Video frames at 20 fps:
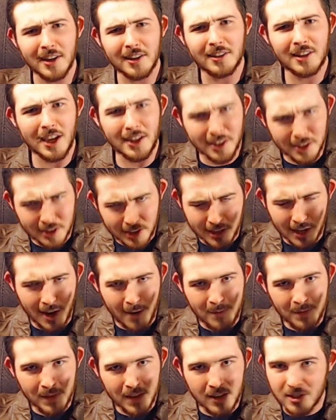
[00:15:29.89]
technically a
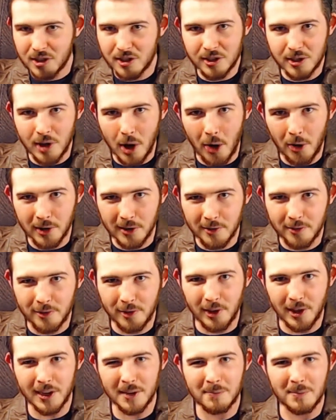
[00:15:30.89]
stoner
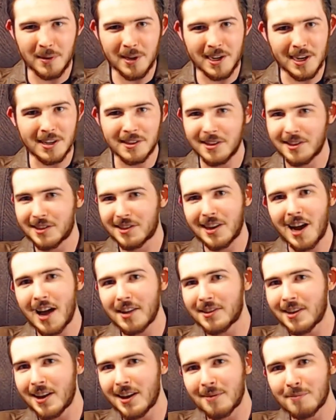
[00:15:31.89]
flick because it's
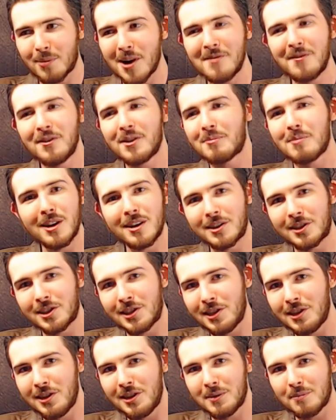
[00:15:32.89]
got that perfect amount of
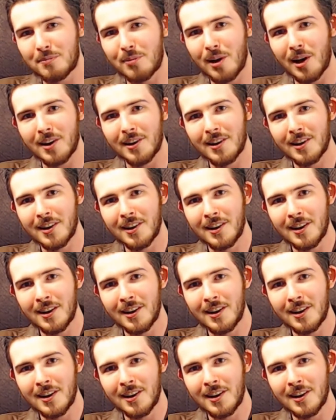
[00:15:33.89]
cheese, but